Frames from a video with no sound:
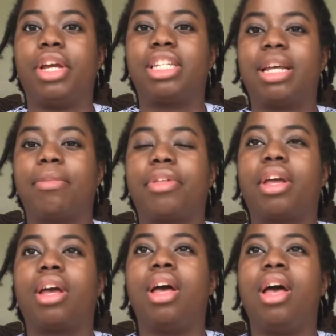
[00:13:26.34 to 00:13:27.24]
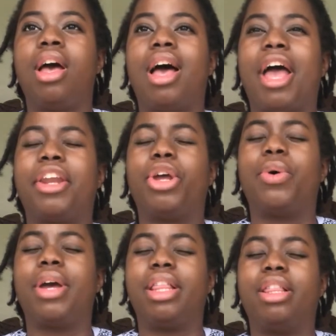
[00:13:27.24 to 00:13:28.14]
doing something. I
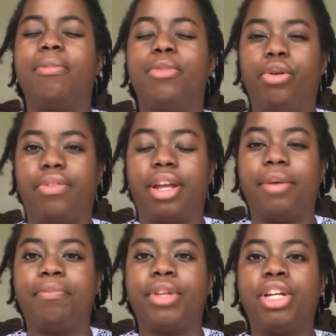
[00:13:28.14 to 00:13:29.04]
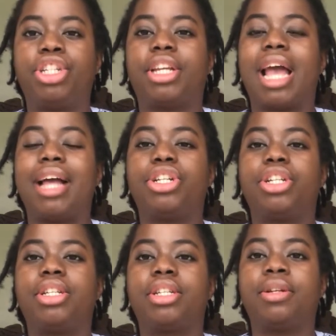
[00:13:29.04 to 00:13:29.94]
know in the movie, she
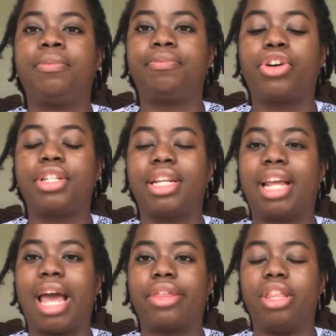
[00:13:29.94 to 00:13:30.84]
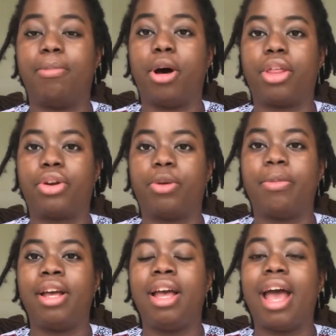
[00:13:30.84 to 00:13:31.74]
catches Chris and Kathy in the bathroom,